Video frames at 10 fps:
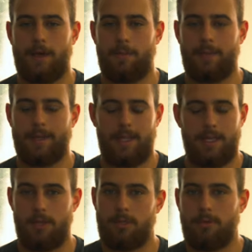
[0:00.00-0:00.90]
Um, and then, yeah,
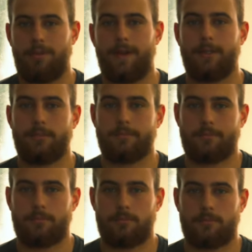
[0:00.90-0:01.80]
you should be fine.
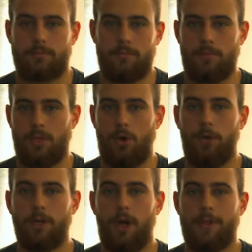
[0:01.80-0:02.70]

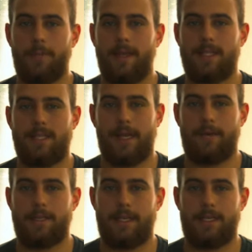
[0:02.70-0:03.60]
Overall, the biggest thing I
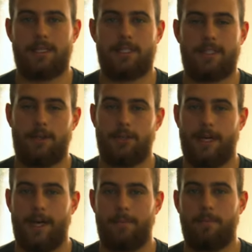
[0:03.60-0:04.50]
want to say is take your
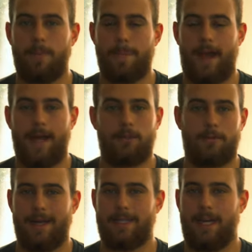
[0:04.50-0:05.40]
time I took
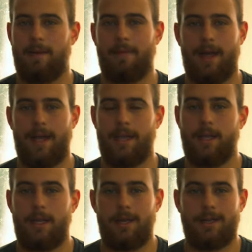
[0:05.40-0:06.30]
my time. I
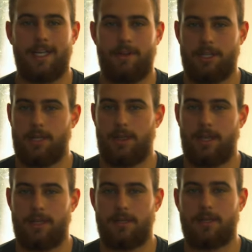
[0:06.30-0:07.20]
didn't rush into
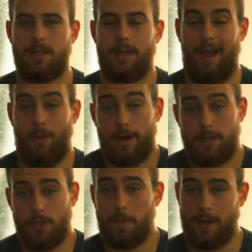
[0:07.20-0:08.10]
things. I wanted
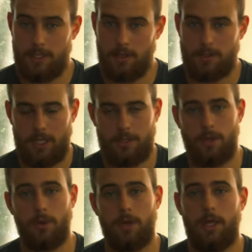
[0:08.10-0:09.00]
to, but I chose not
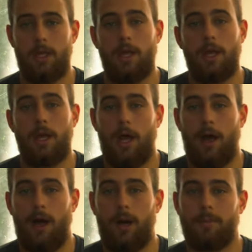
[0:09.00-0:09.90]
to.
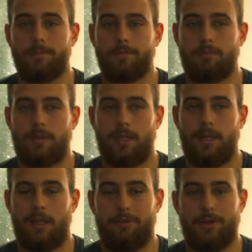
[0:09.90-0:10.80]
Um,
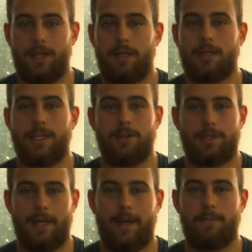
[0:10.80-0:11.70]
lifting, take your
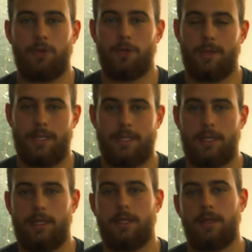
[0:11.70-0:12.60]
time, do your
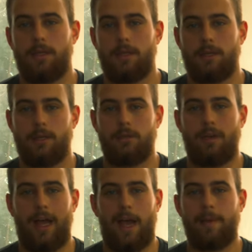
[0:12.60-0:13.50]
PT.
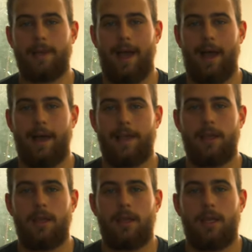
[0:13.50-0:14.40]
I mean,
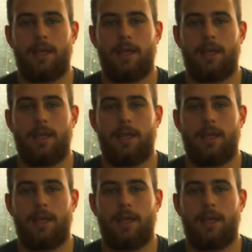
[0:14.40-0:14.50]
I